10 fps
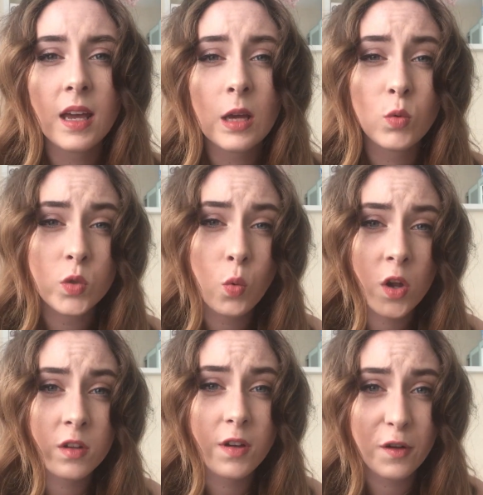It was
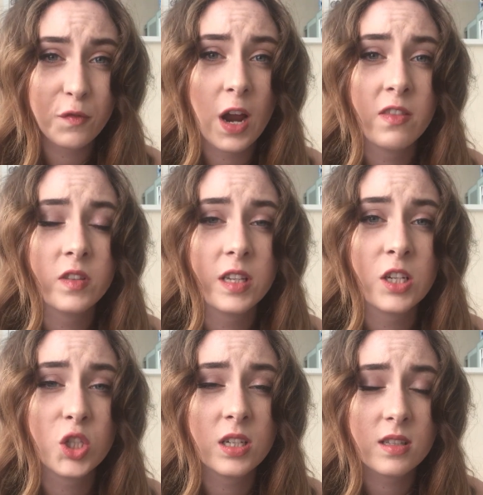one of her friends,
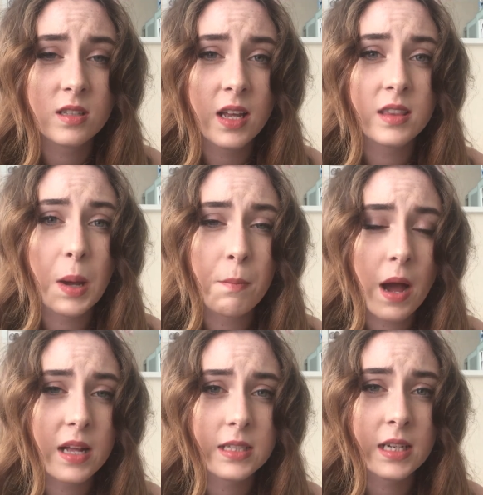and she had said that
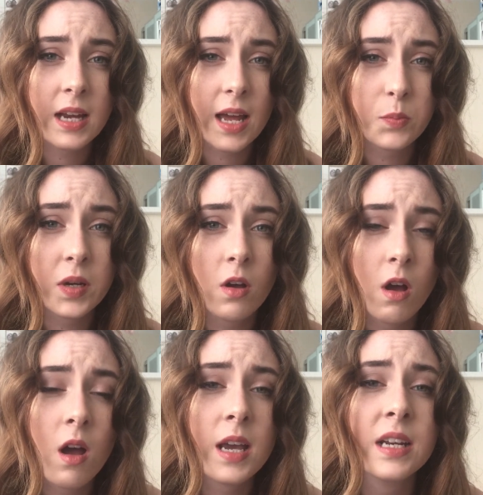Martin had been
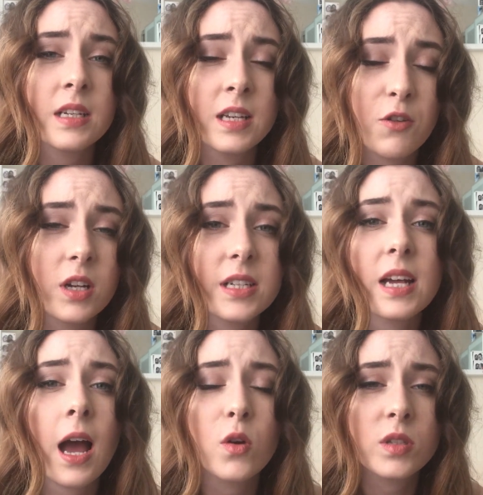hurt in a derelict
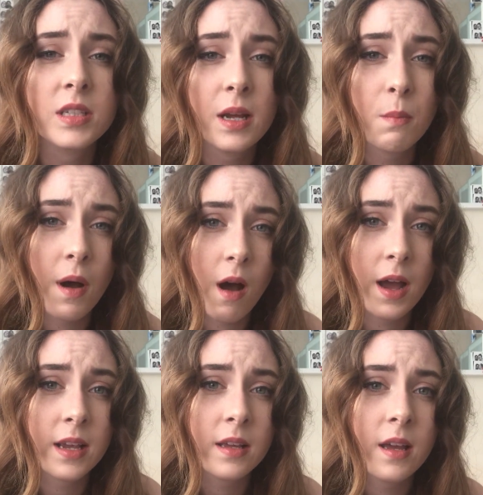house
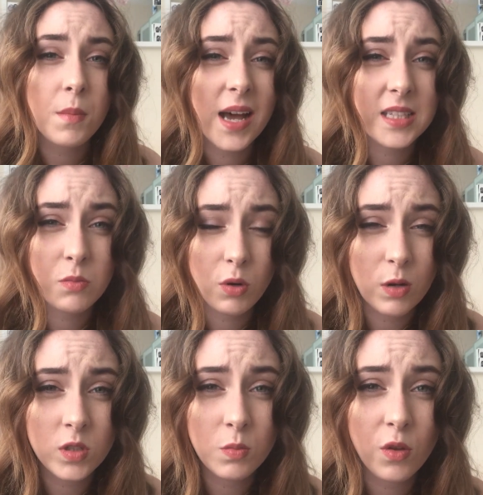nearby. Martin
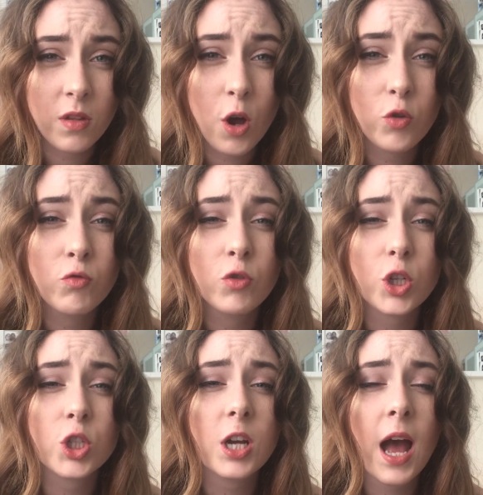Brown's mother
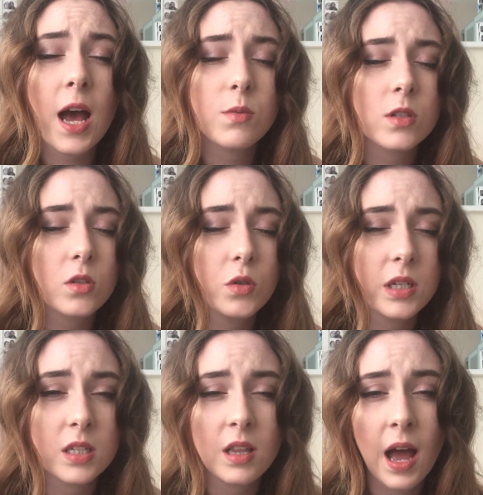rushed
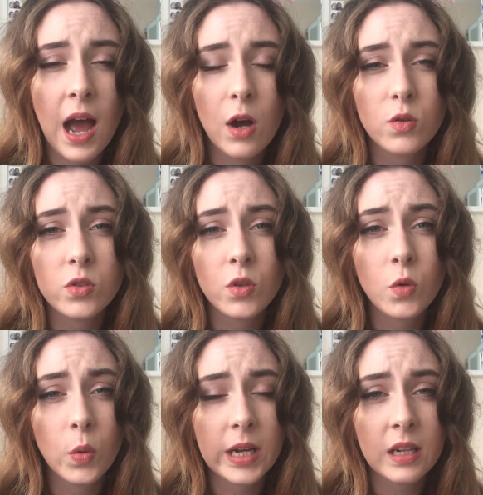absolutely to the house so
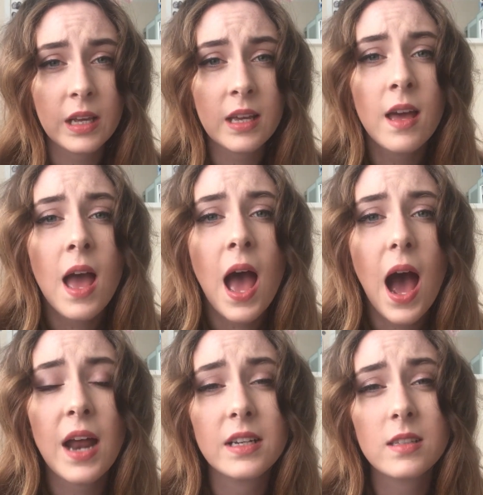quickly
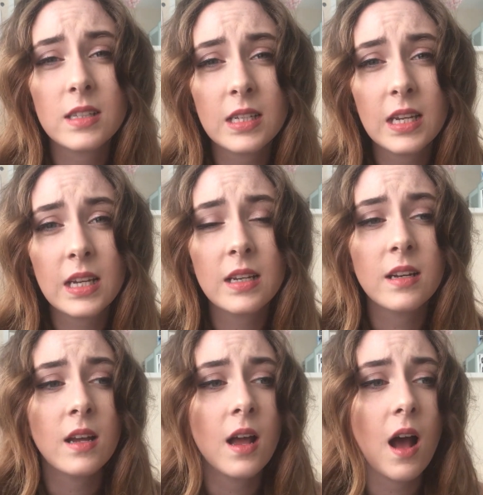and had
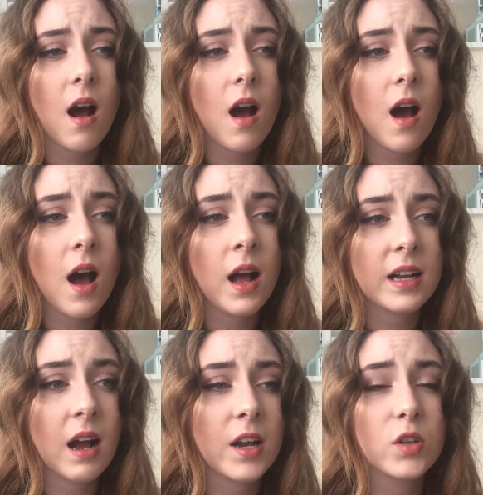seen
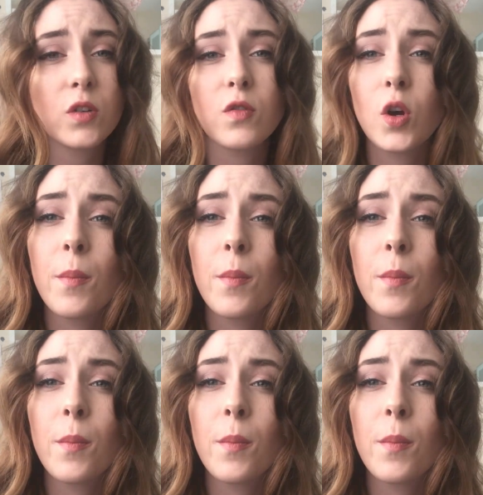a kind of